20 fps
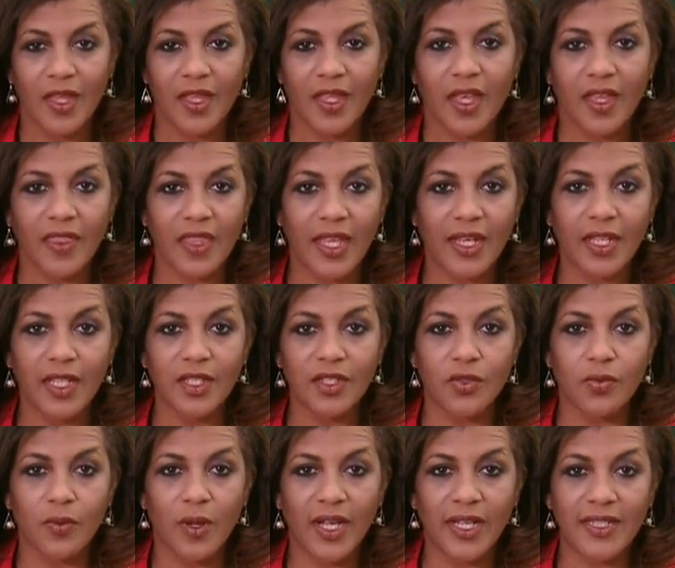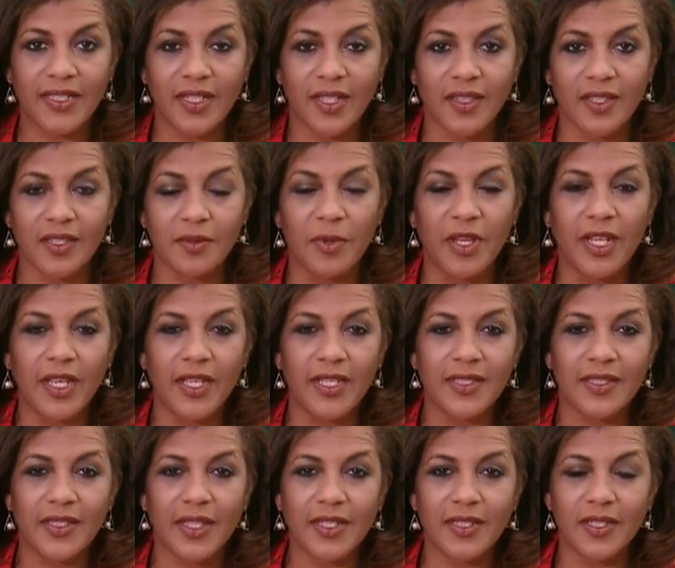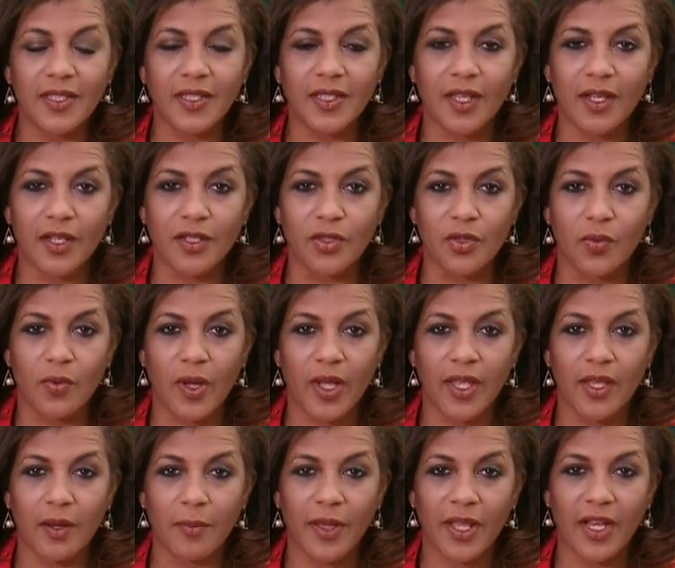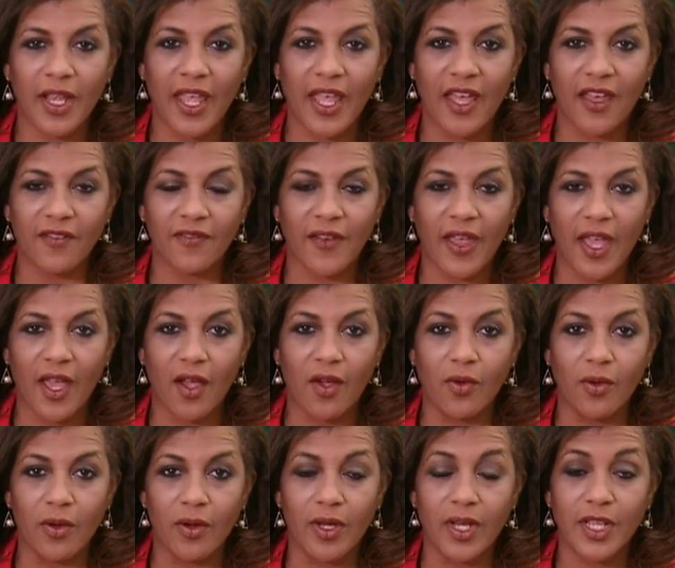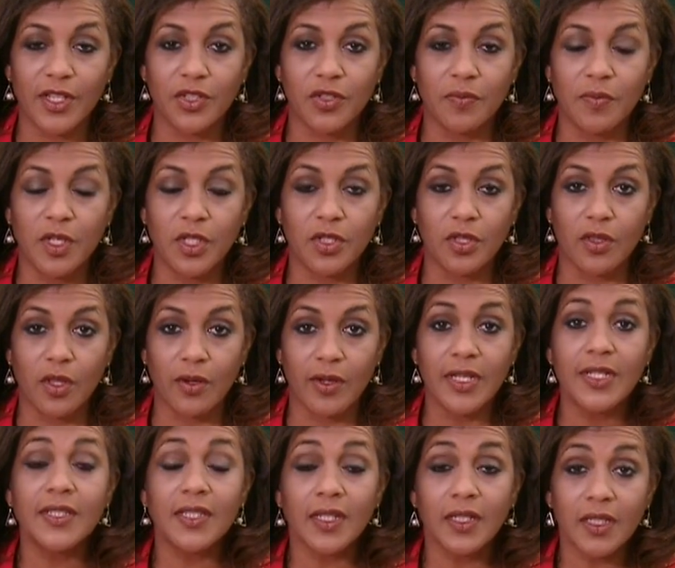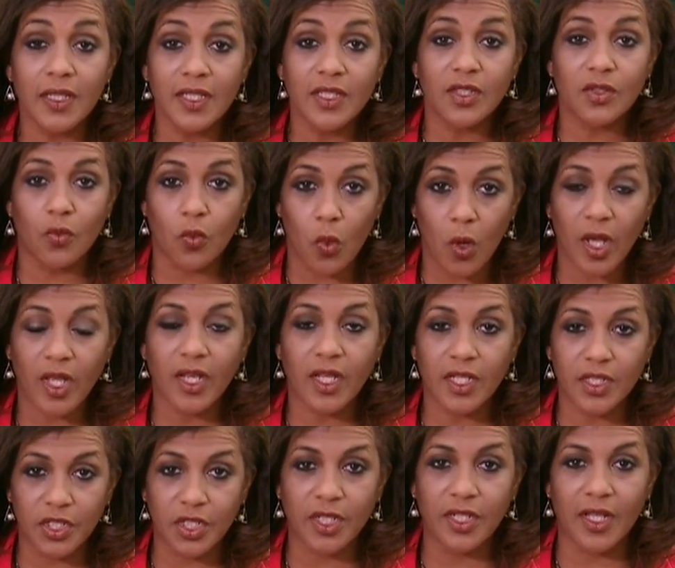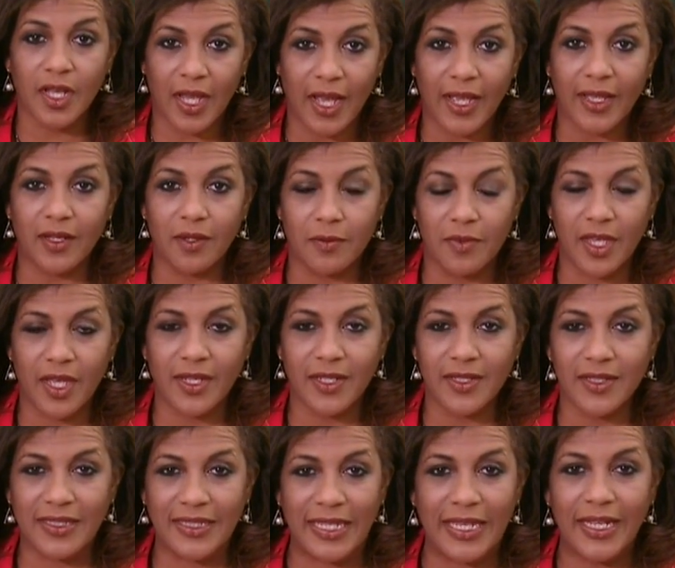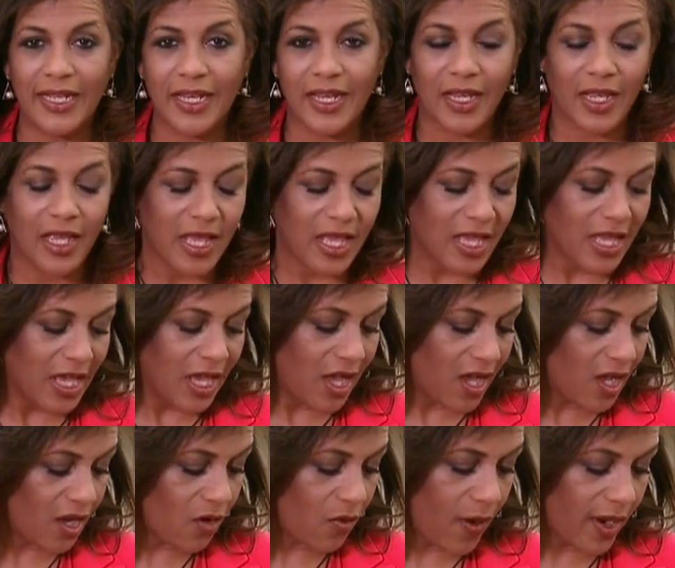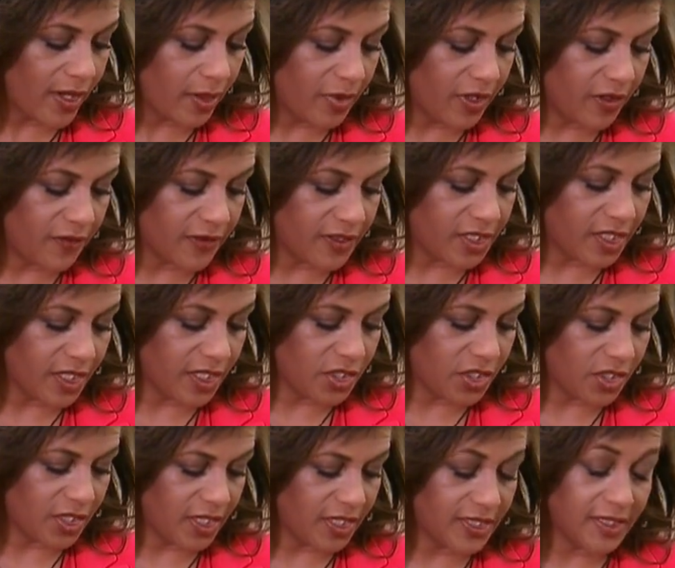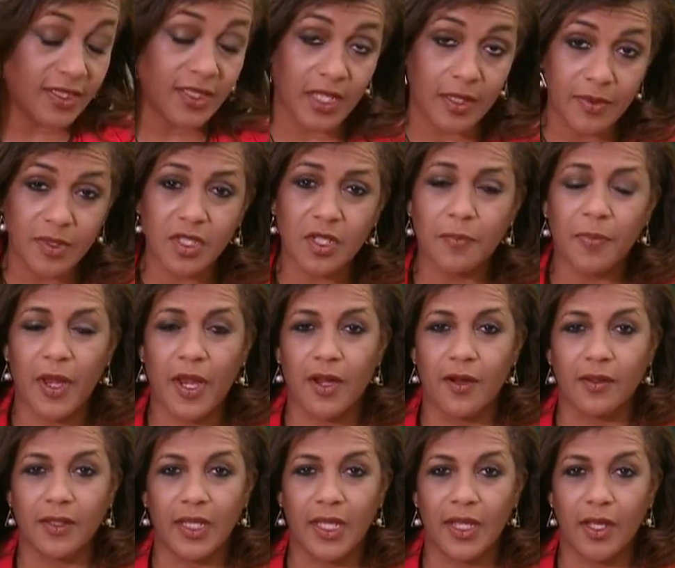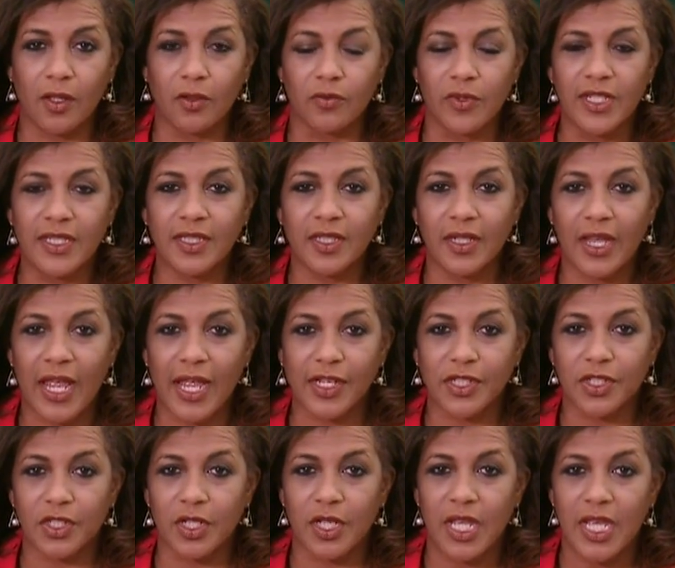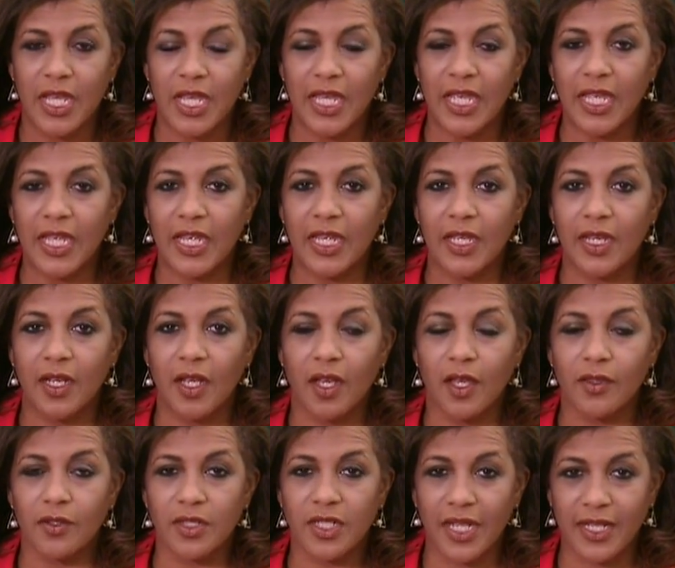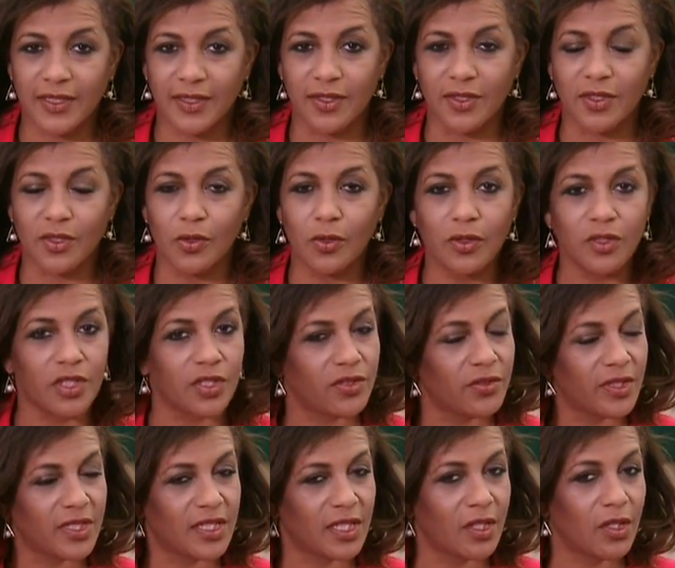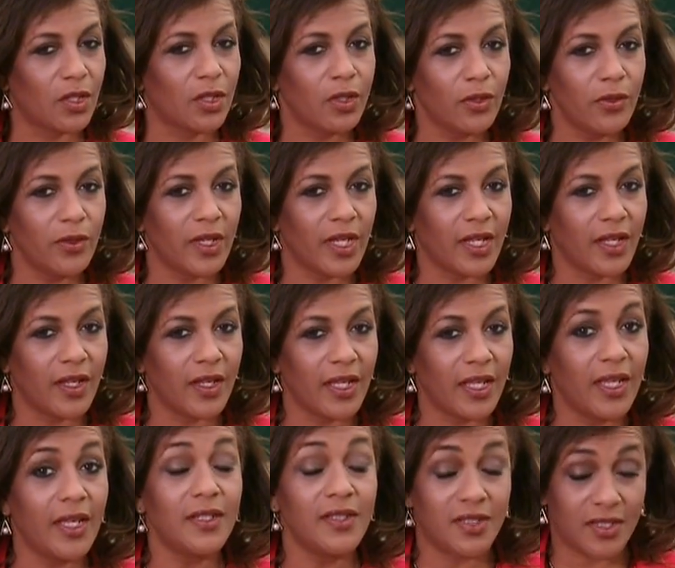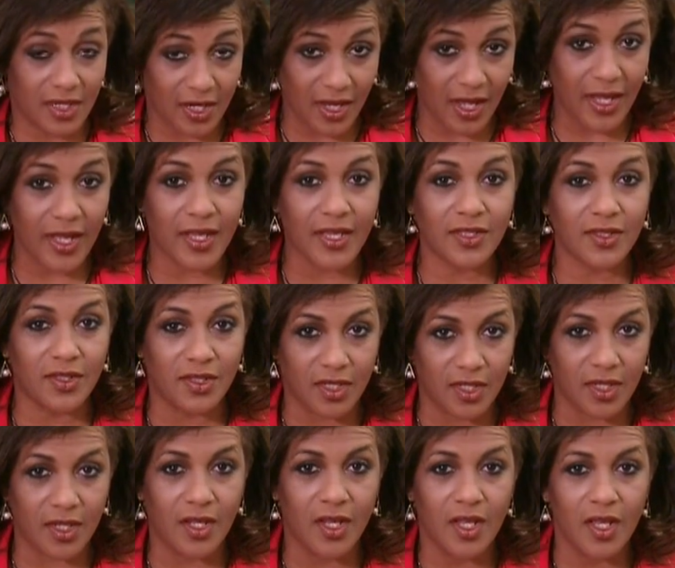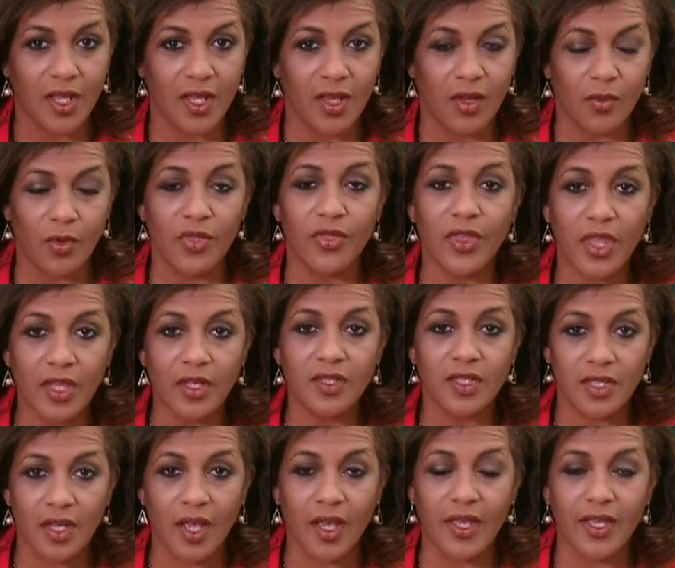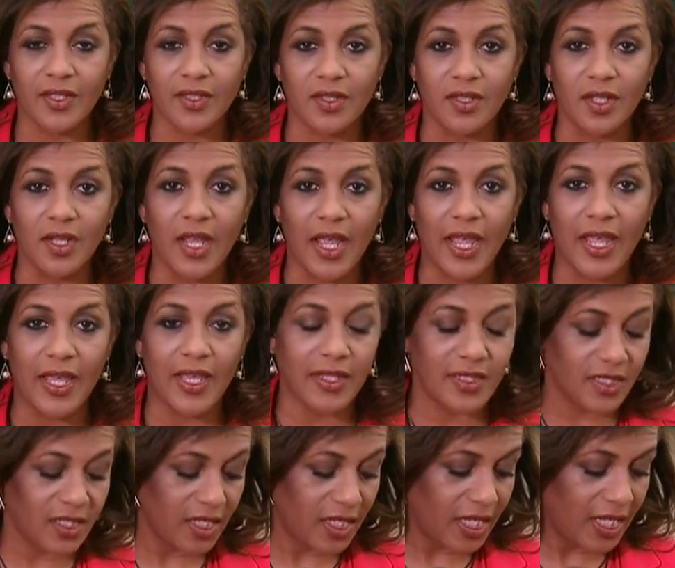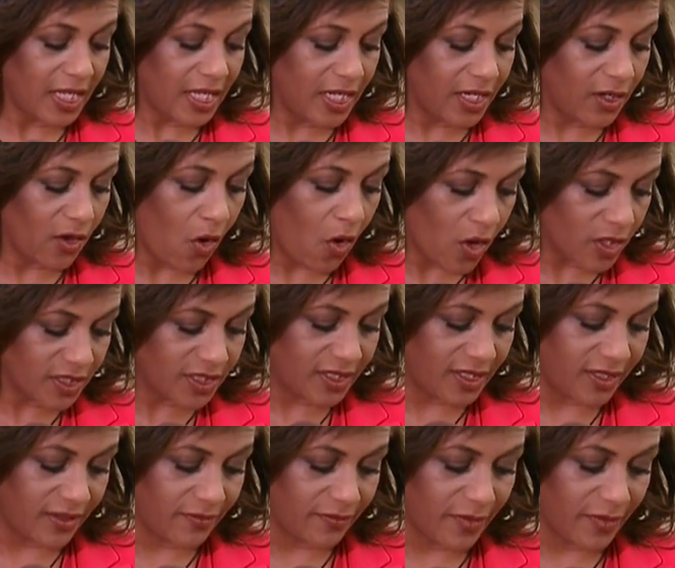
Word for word: Yeah, that is right. Uh, this meeting is set to get underway in about a half hour. And as you mentioned, there is at least one agenda item that is getting uh, quite a bit of attention and seems to parallel recent action in other Texas school districts, including in DISD, within DISD, and in Austin.